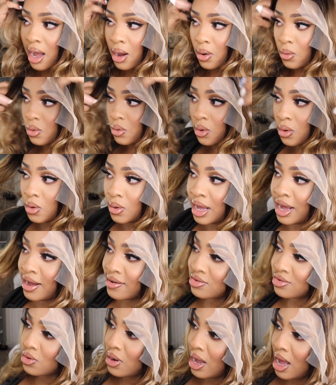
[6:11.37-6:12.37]
I'll
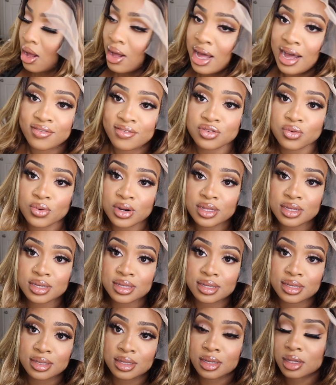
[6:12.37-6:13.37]
have to wear
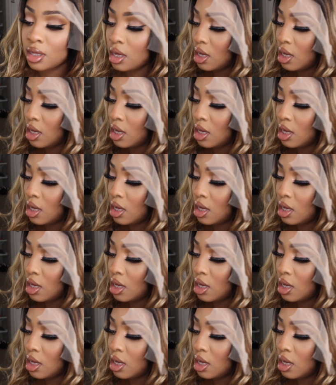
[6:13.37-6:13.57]
this as a